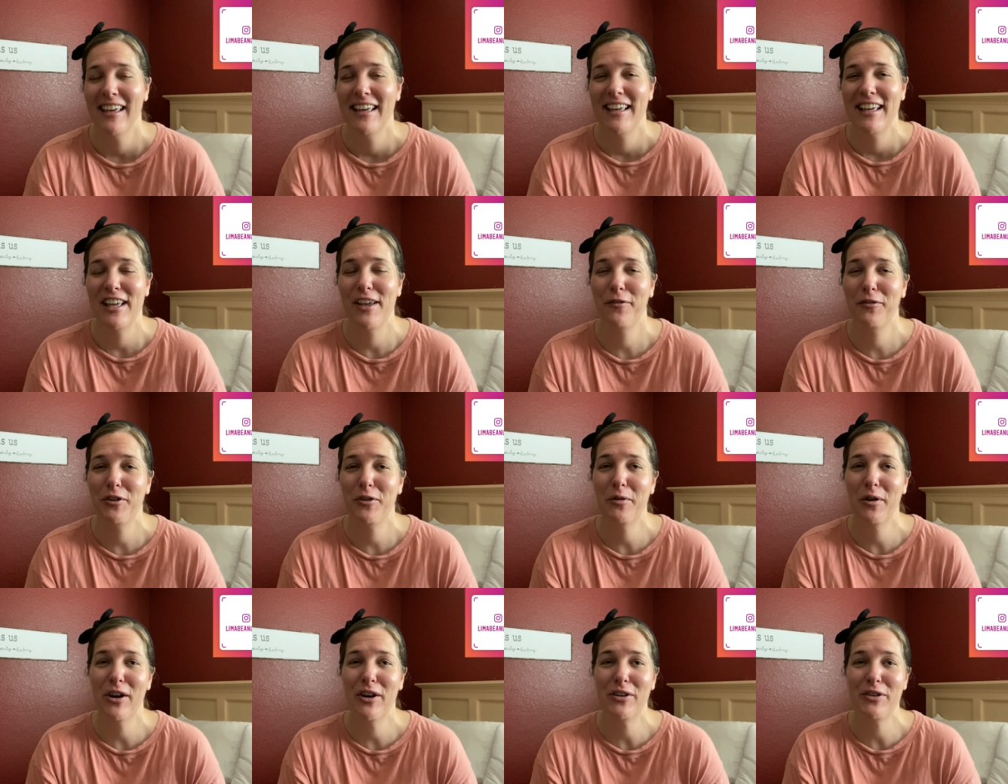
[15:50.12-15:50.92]
If
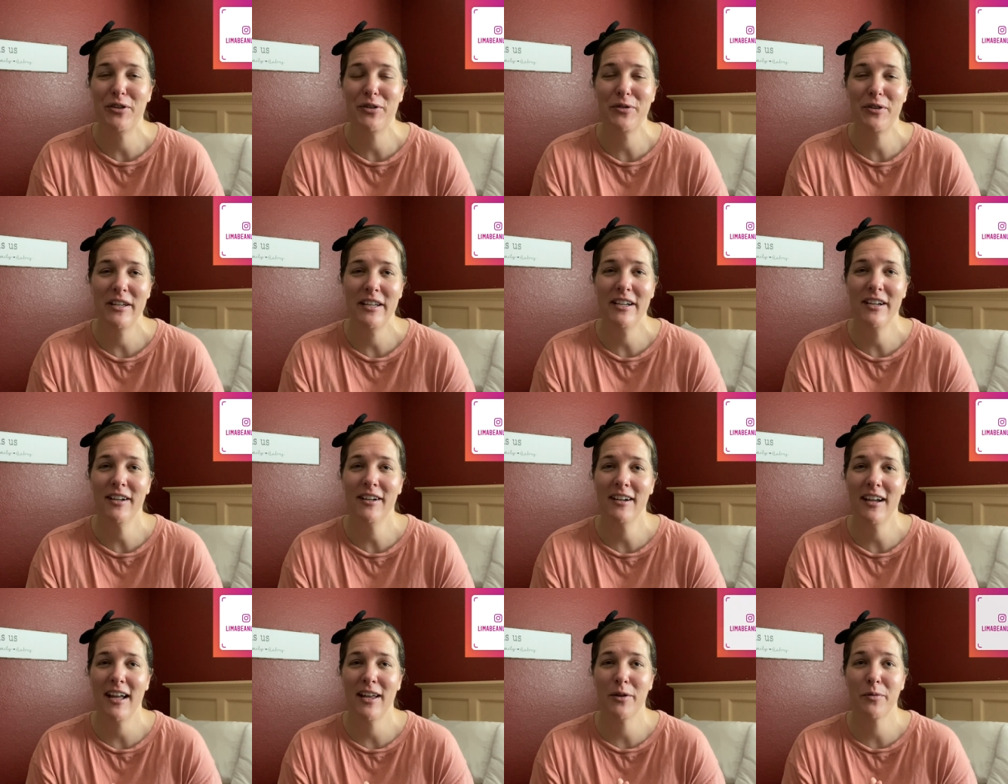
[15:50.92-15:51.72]
you are new
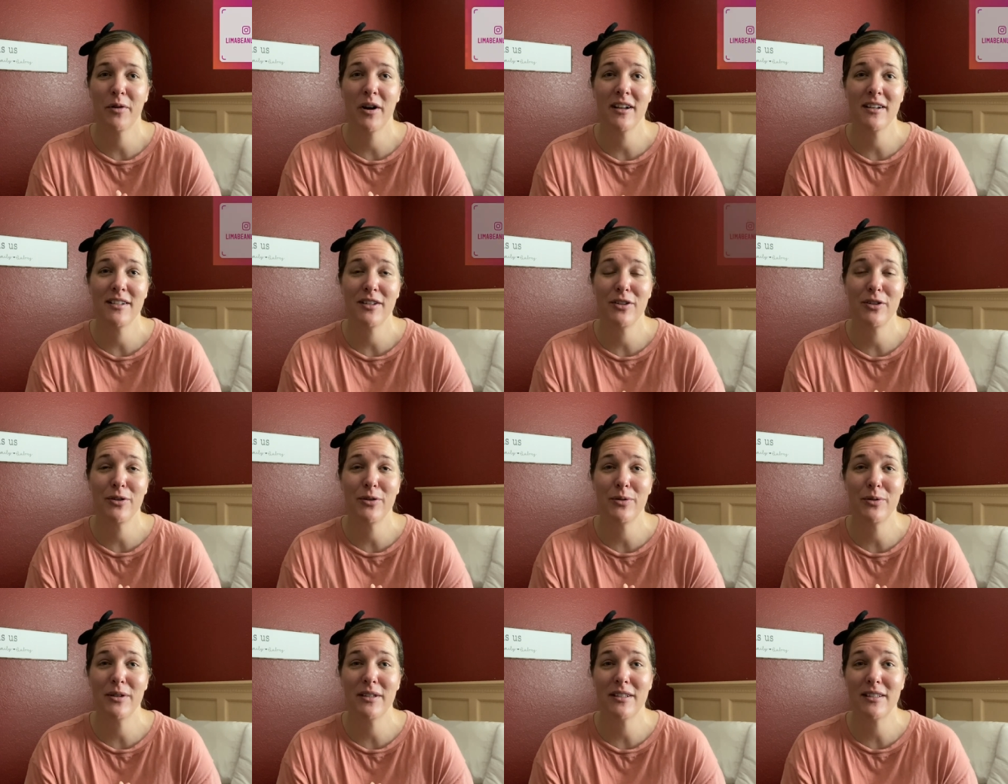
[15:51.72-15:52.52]
here and want
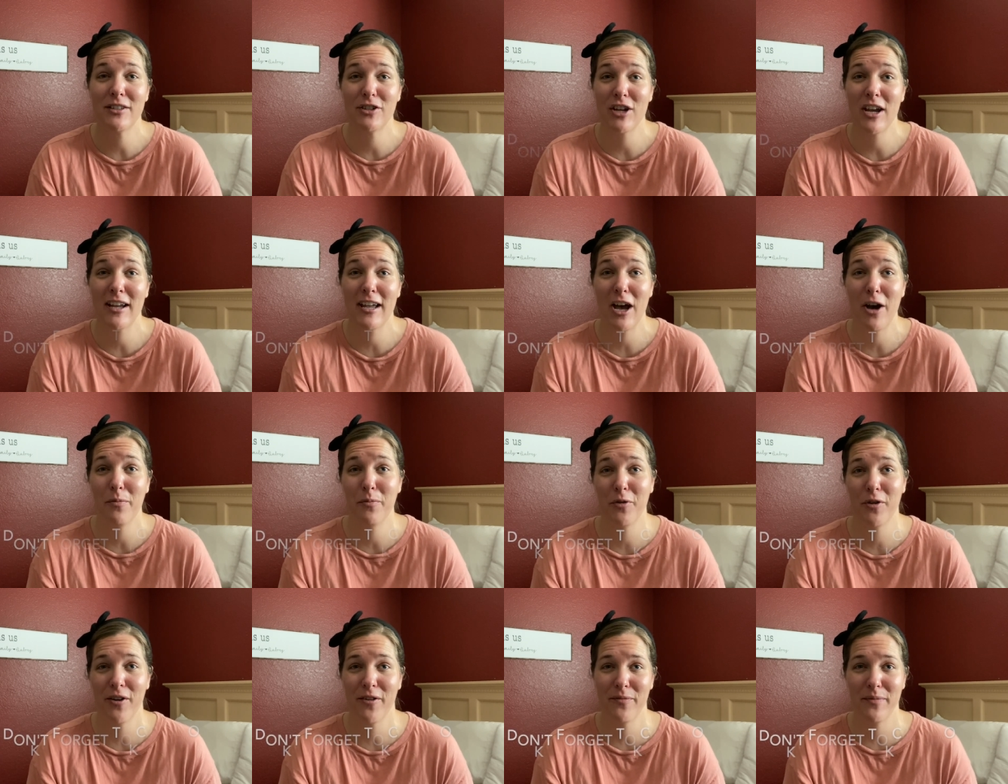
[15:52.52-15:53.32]
to check out
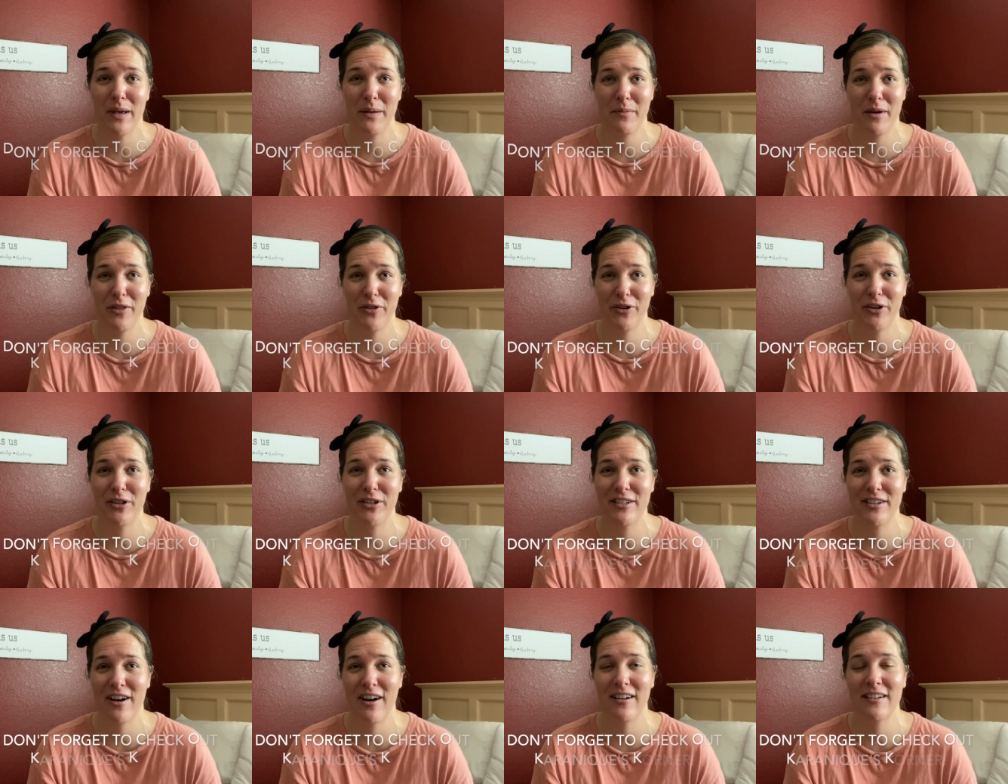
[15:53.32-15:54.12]
more of my motherhood
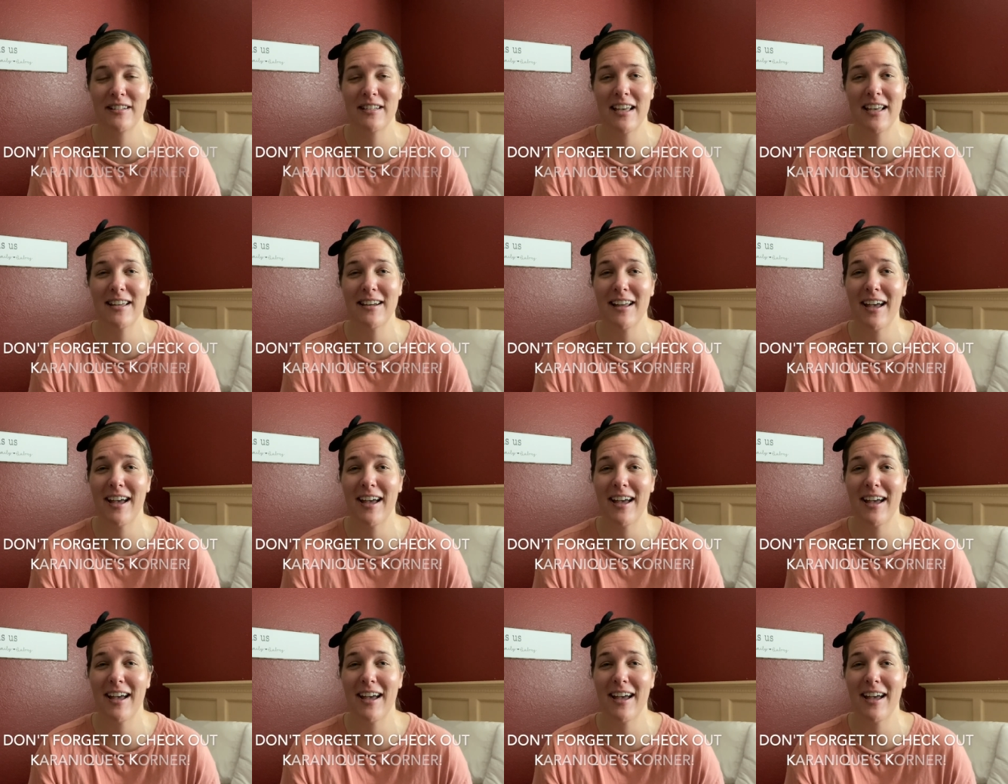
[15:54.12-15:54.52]
content,